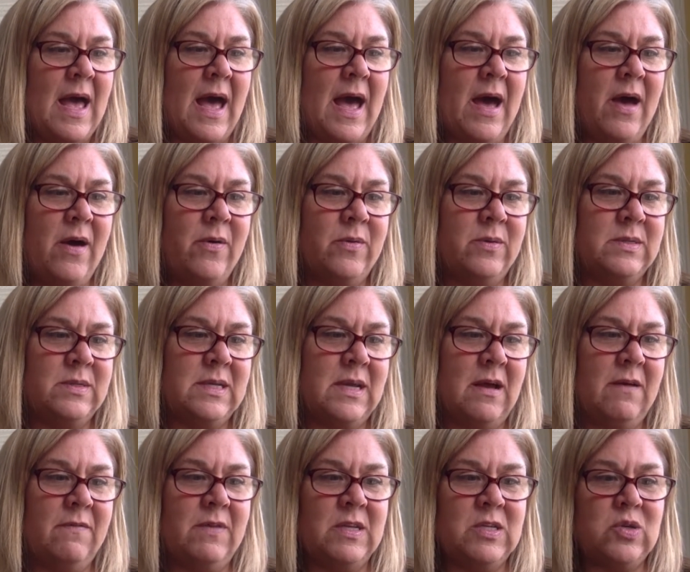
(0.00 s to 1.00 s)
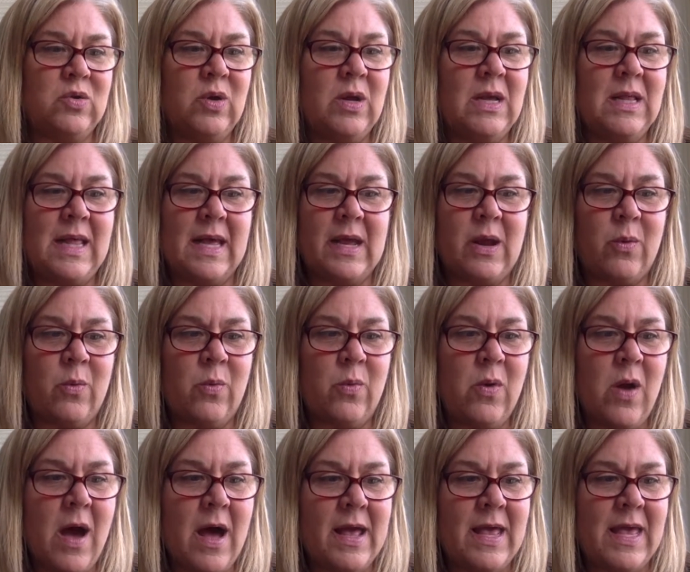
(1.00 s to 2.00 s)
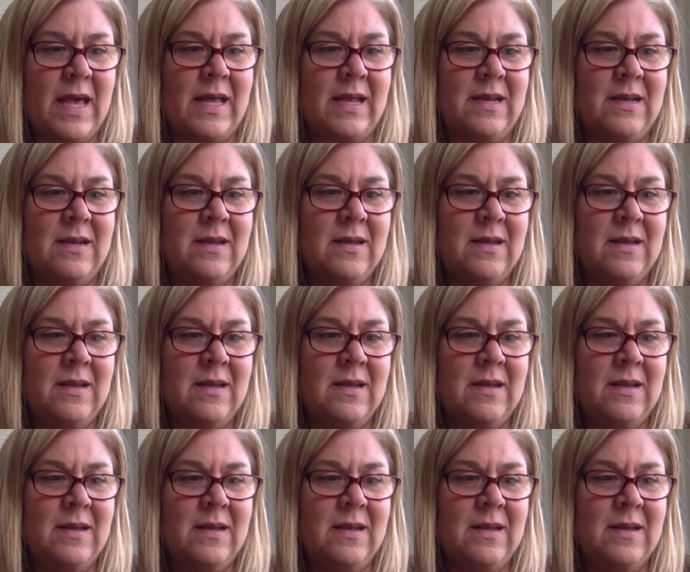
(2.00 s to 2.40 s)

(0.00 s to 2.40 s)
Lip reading: out of the tree like a rocket,